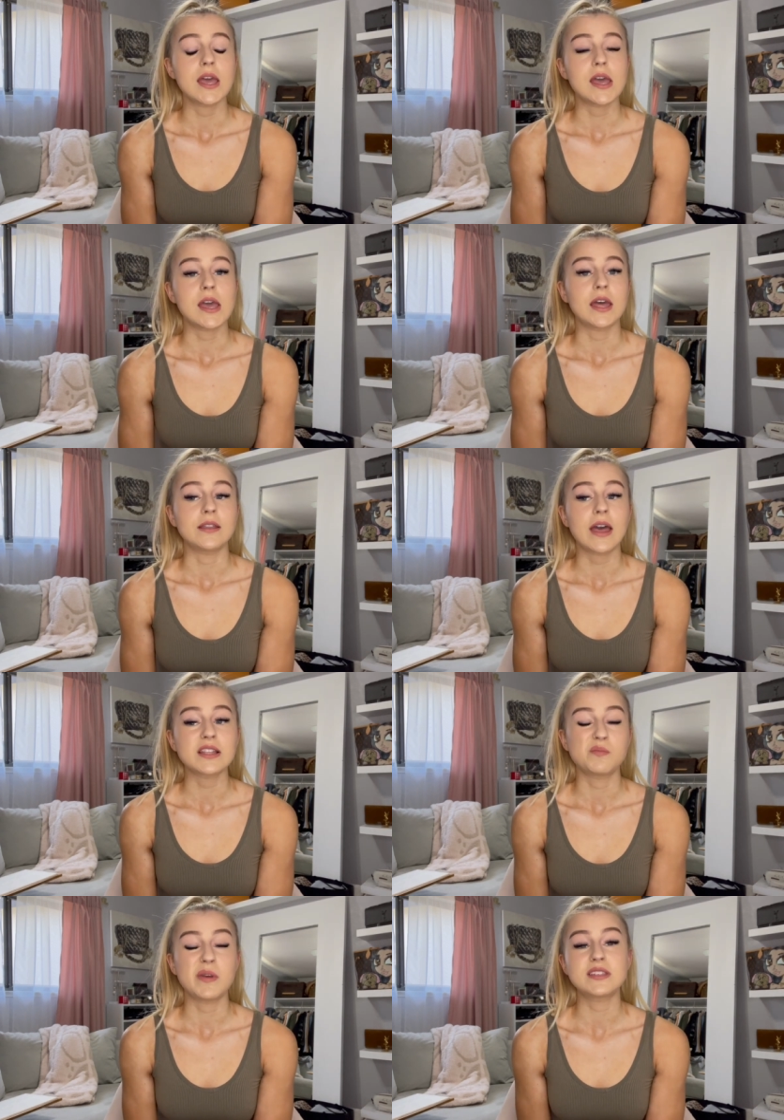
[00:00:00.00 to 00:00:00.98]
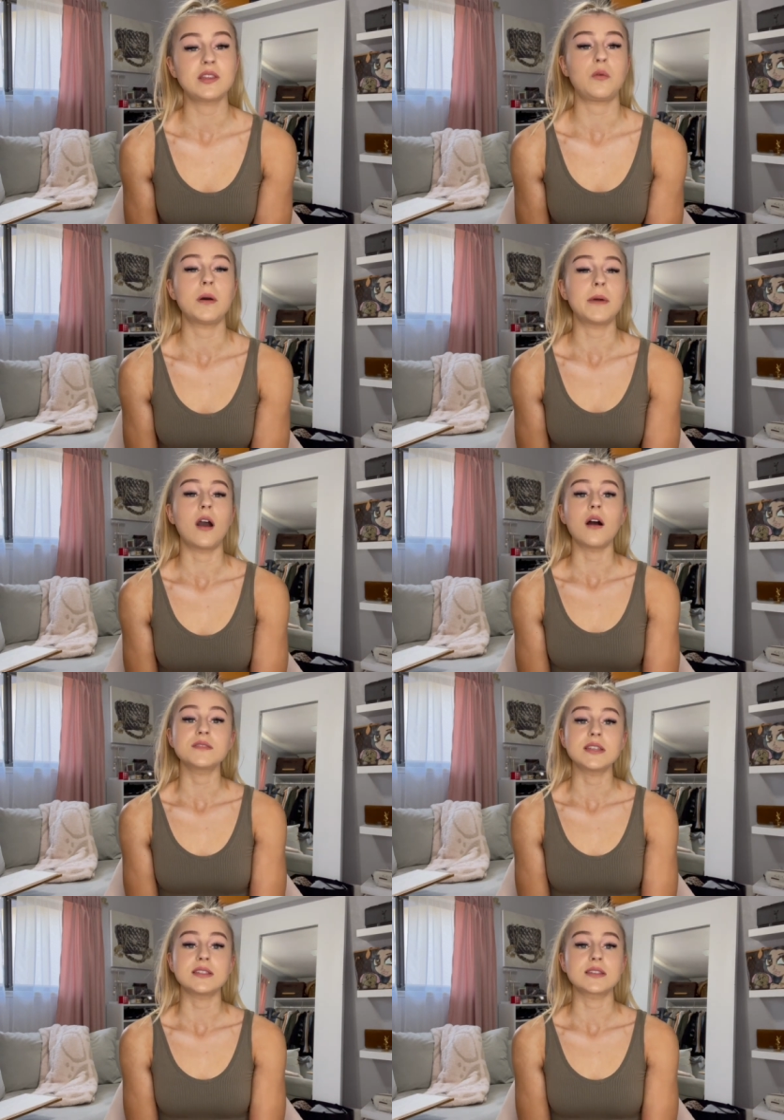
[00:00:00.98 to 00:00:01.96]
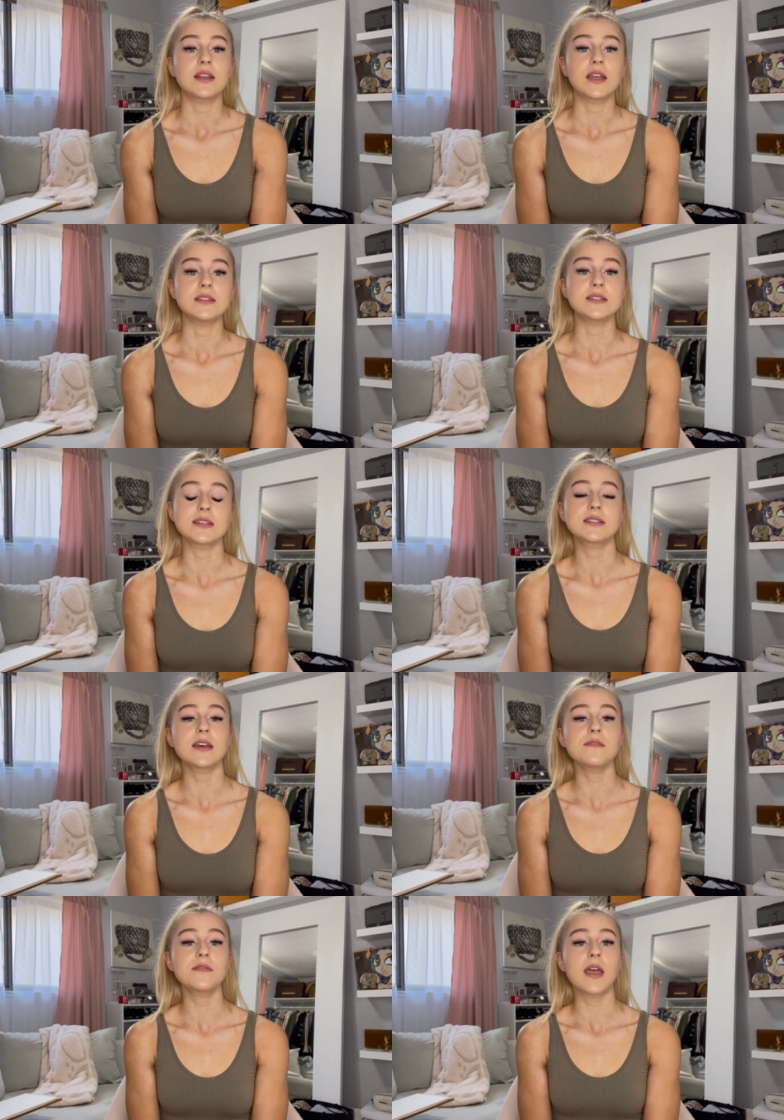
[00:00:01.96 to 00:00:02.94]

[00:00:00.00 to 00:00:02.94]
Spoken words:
And that's basically what my off season is going to consist of.